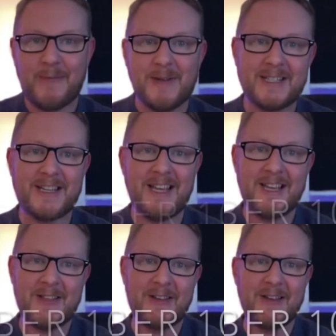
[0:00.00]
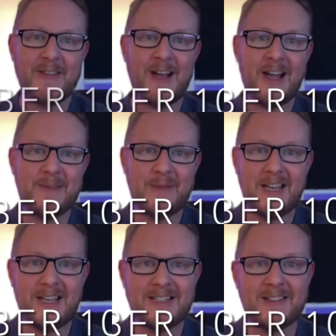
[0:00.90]
mistake that, that I
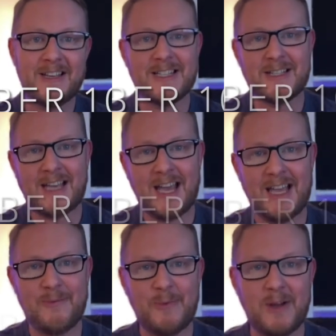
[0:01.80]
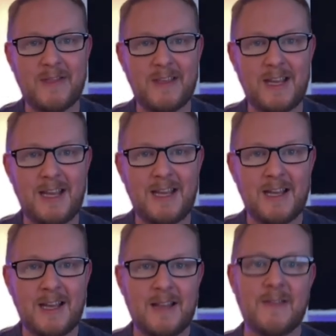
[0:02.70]
made, this came with
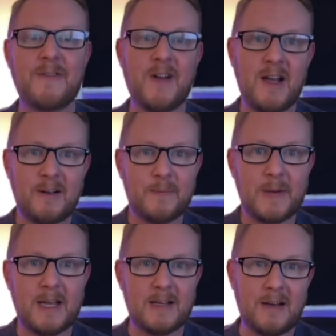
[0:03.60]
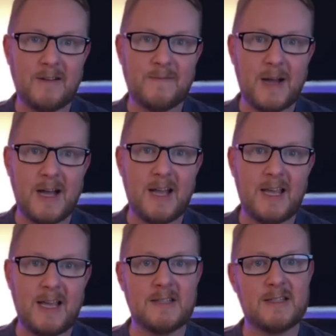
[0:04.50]
the, the final bit of my
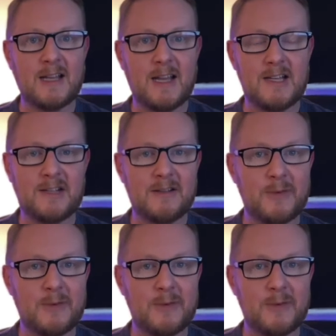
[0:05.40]
installation,